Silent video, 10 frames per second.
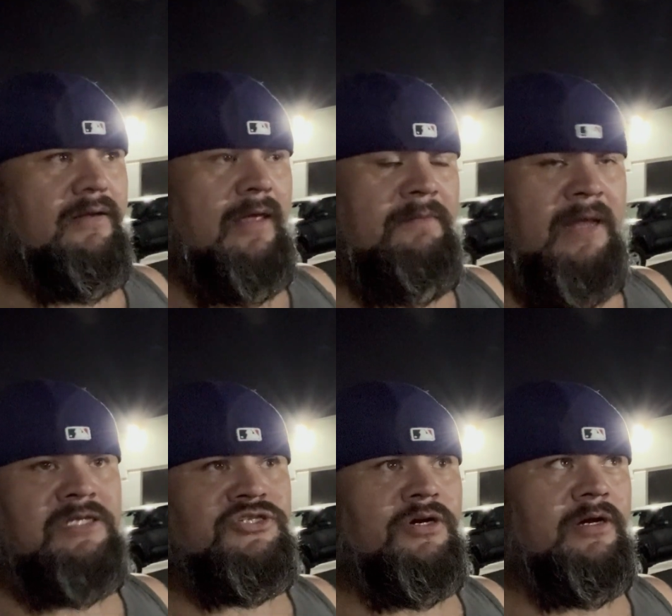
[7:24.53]
and
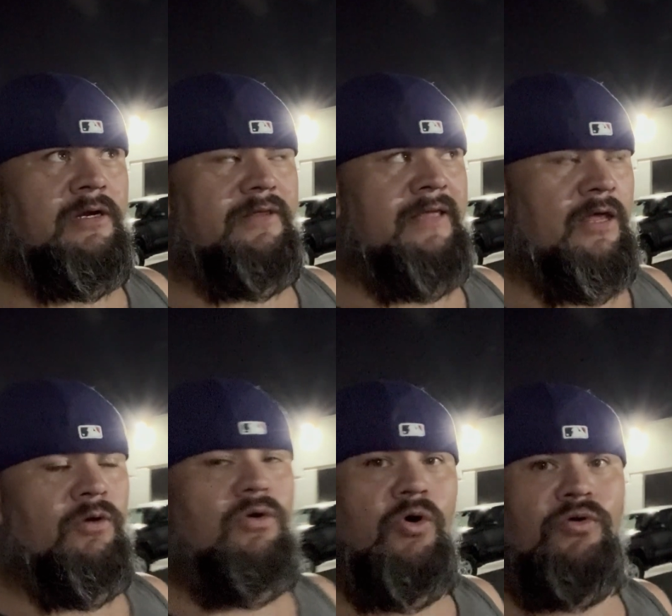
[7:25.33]
make sure that
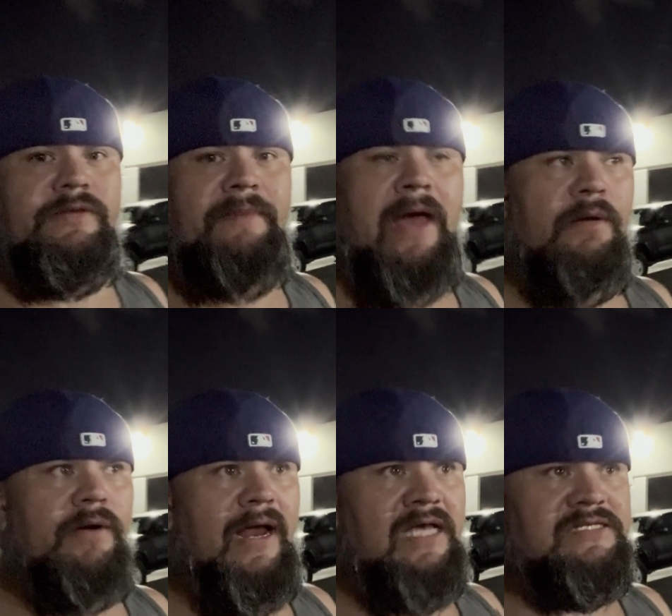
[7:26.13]
it'll hold the
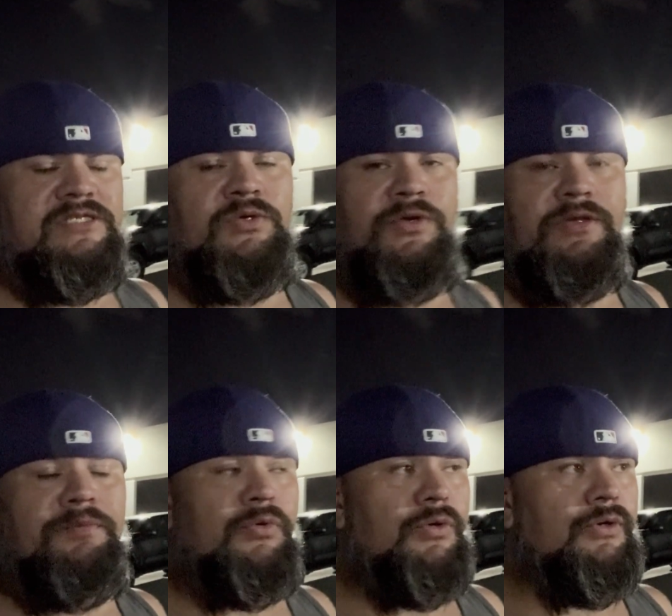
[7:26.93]
power as he's doing the
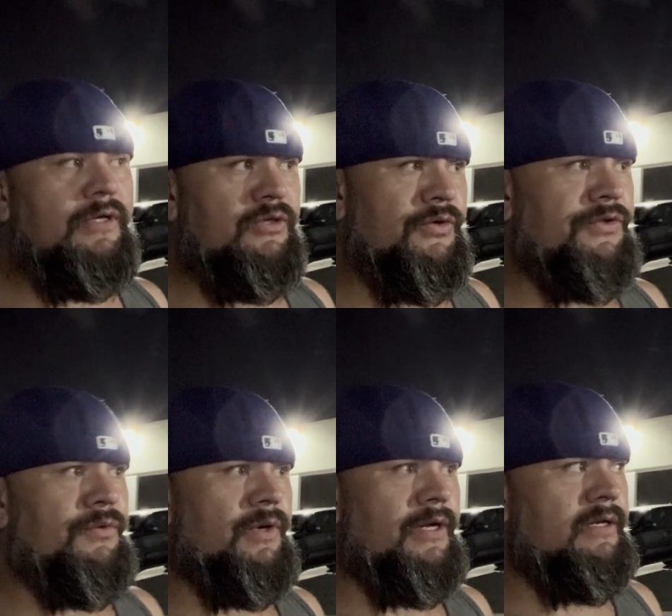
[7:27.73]
pull and doing the
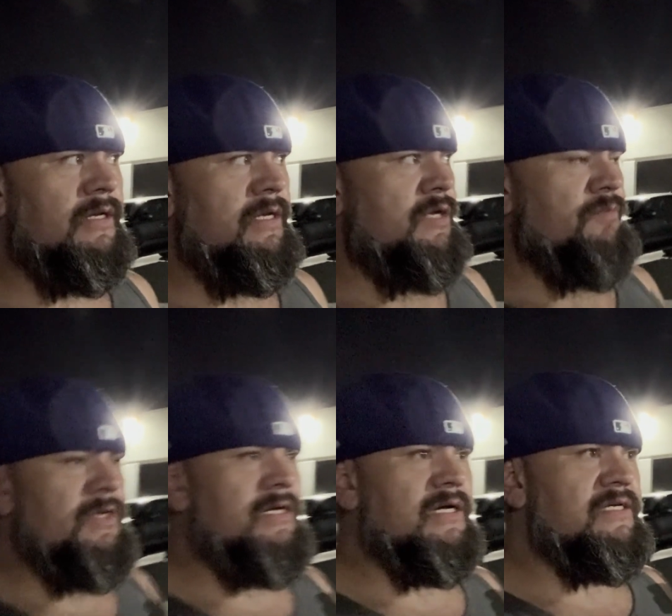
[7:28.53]
run.
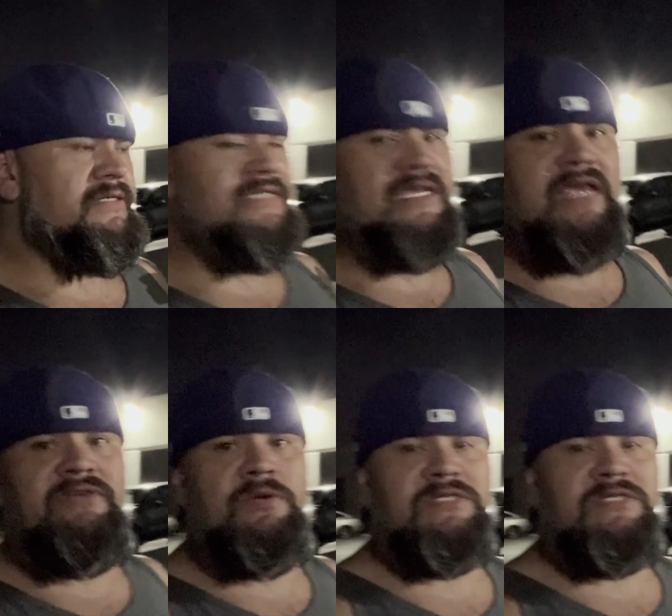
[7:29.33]
Because as KV was